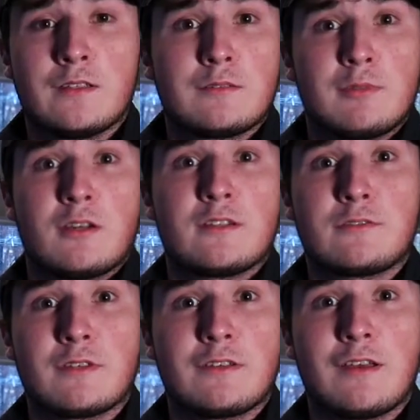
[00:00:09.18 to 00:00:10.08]
To be
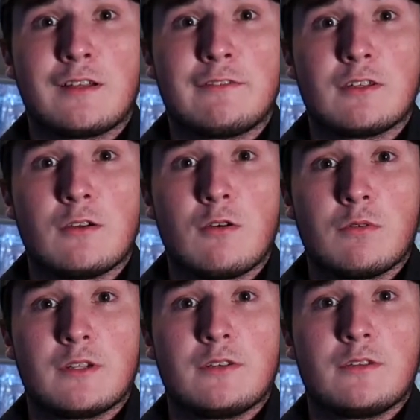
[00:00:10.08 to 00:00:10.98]
honest with you, I don't even know what
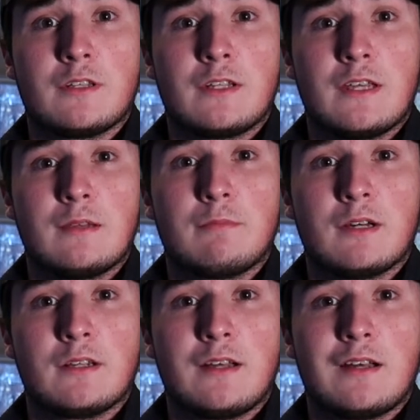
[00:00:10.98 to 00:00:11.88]
we're doing today,
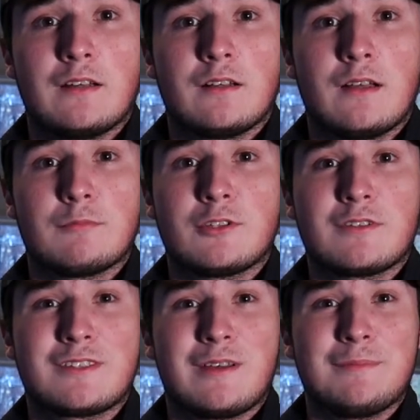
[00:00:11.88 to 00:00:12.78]
but I'm sure
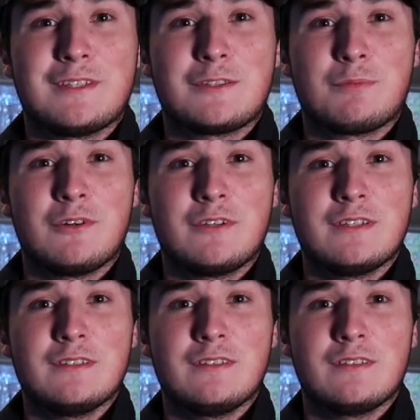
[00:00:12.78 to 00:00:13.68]
something's
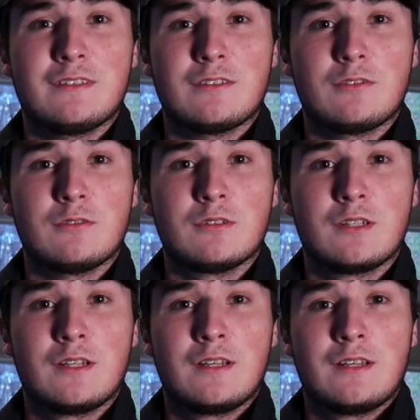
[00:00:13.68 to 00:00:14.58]
broken. So
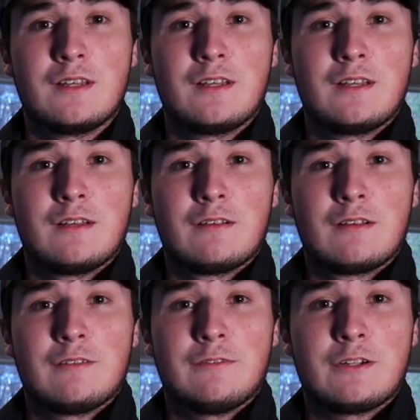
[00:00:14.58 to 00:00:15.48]

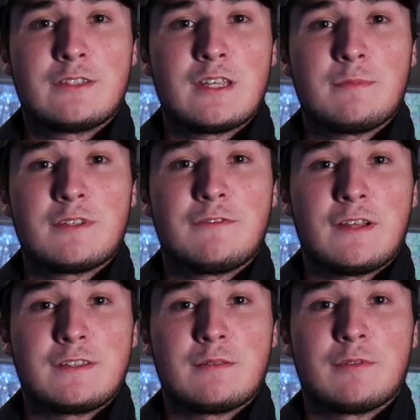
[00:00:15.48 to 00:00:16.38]
first step is to
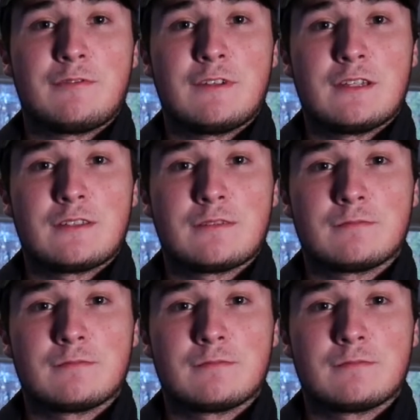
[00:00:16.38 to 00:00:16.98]
find something to fix.